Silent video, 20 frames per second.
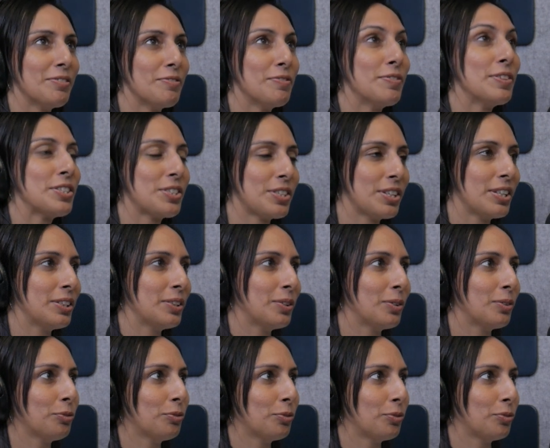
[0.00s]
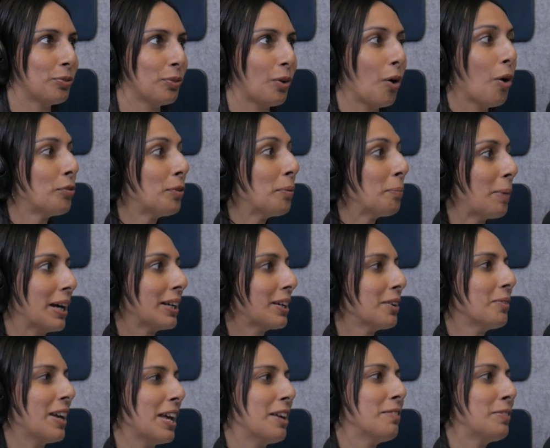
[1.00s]
vision of a
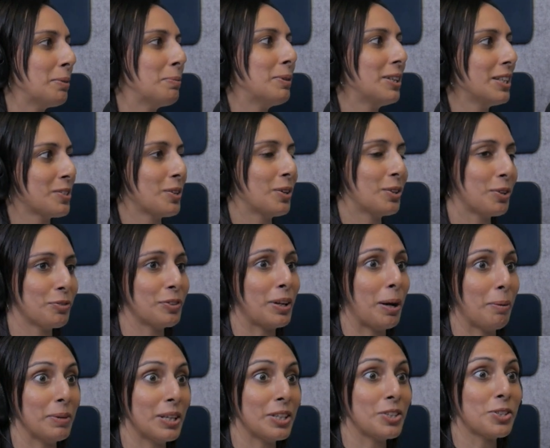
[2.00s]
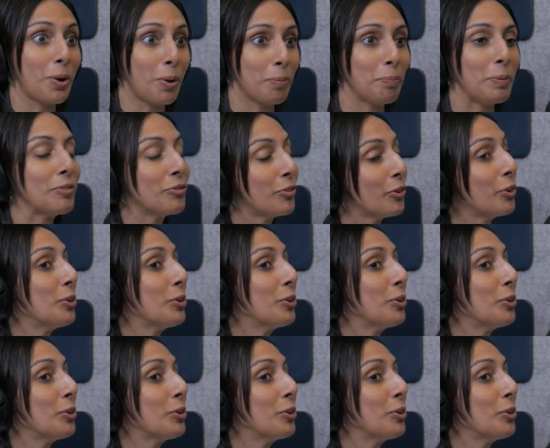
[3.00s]
market where everybody is sort of coming shopping